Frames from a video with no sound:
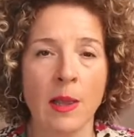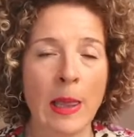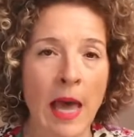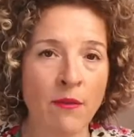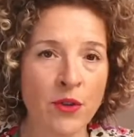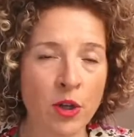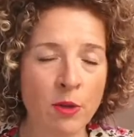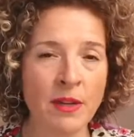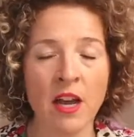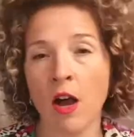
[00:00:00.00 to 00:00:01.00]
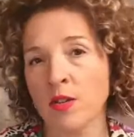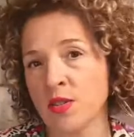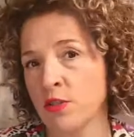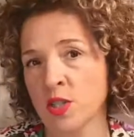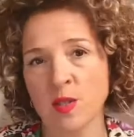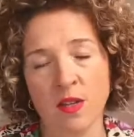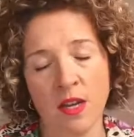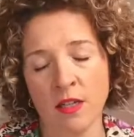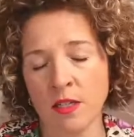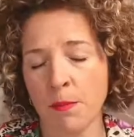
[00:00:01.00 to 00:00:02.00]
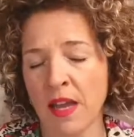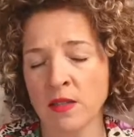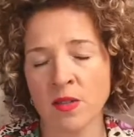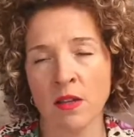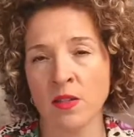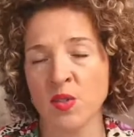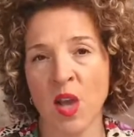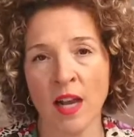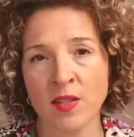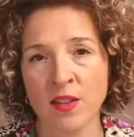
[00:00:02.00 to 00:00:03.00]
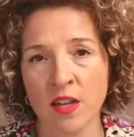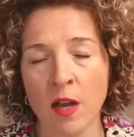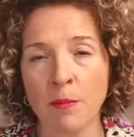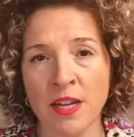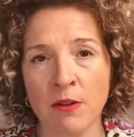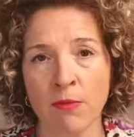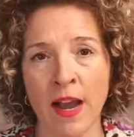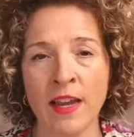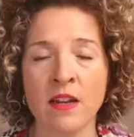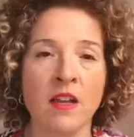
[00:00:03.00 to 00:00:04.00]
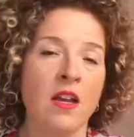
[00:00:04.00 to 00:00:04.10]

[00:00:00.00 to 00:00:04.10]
level, but it also just it depends on the size of the company, right?